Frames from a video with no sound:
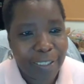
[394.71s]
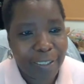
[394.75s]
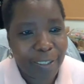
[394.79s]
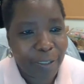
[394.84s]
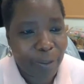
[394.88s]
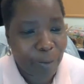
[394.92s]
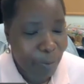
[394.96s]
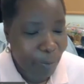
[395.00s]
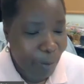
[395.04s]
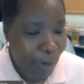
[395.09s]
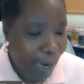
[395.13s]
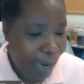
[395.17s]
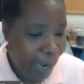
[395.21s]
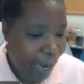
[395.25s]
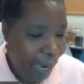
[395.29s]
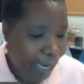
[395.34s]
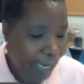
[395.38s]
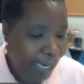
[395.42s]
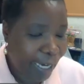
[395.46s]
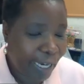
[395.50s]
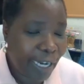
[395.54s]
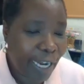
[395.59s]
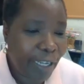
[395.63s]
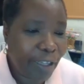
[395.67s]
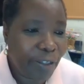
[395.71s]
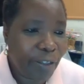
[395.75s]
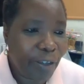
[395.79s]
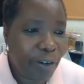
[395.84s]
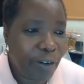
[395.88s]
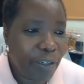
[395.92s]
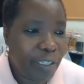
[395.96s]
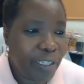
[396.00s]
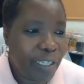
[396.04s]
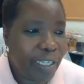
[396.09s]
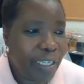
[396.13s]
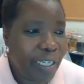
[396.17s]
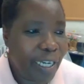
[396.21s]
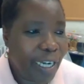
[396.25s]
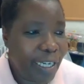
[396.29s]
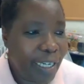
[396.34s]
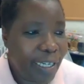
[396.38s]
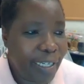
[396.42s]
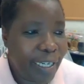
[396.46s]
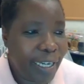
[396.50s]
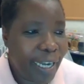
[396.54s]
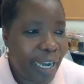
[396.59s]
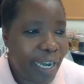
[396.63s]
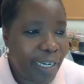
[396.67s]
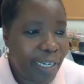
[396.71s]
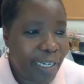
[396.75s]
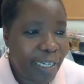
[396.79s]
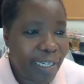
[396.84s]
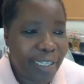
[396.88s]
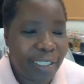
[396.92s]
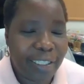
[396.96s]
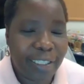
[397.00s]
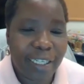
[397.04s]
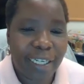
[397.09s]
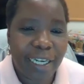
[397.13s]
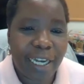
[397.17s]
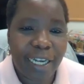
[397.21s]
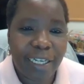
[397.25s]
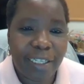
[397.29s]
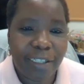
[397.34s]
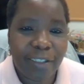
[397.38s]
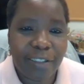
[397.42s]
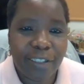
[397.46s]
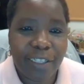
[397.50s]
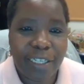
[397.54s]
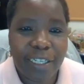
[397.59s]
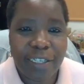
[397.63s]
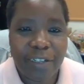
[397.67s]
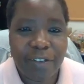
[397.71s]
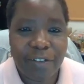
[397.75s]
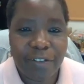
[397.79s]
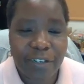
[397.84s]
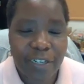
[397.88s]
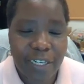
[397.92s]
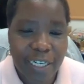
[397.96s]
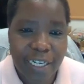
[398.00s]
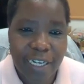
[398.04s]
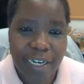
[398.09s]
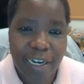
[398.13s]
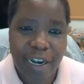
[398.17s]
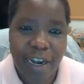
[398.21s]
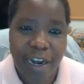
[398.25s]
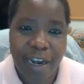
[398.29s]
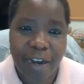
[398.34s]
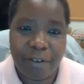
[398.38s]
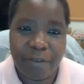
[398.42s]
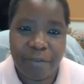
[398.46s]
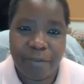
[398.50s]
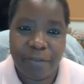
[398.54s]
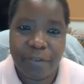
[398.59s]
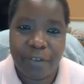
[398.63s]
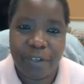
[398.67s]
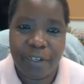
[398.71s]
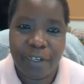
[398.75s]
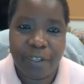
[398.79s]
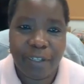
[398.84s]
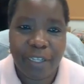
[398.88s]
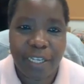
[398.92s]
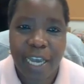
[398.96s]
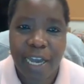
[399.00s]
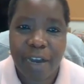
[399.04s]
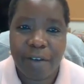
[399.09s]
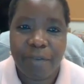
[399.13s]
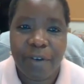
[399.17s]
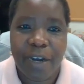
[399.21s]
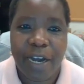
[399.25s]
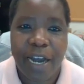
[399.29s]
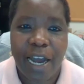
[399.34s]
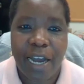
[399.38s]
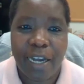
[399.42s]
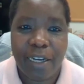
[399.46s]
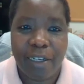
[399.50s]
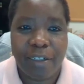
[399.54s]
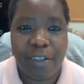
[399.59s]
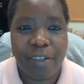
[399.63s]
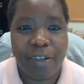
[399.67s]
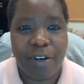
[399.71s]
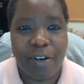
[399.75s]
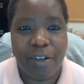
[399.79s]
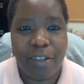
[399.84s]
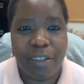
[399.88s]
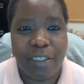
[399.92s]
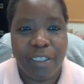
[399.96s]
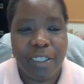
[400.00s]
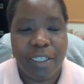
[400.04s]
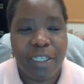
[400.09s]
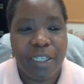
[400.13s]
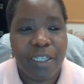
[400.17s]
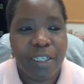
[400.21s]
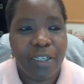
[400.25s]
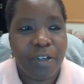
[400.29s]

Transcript: So, and I thought that Ghana as a country really they have a handle on